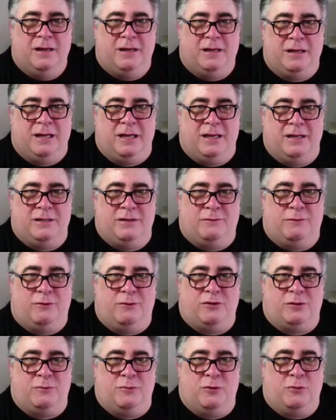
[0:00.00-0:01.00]
years of
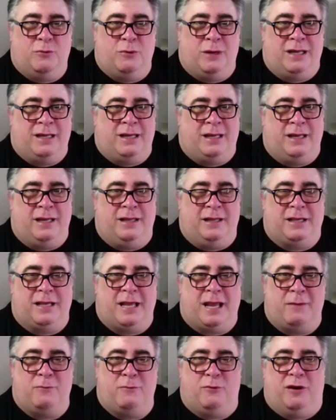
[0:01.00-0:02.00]
Roger Moore winking at the
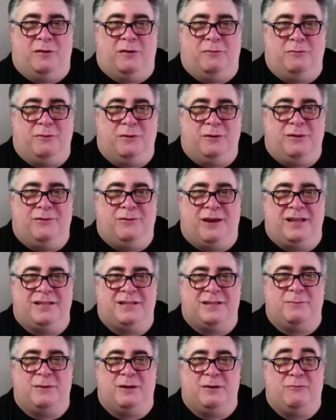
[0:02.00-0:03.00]
camera. We'd have had
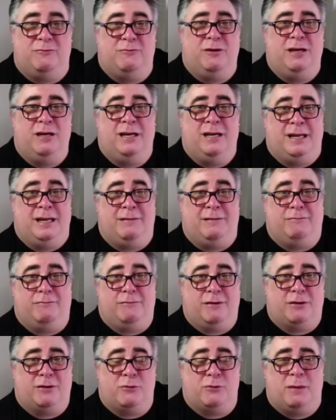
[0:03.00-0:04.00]
somebody really
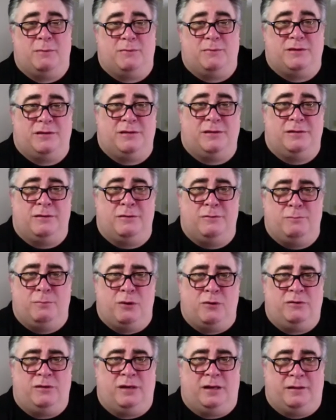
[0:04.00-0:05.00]
equipped to do
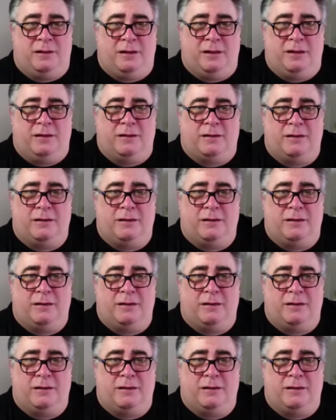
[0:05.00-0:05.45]
Bond, I think.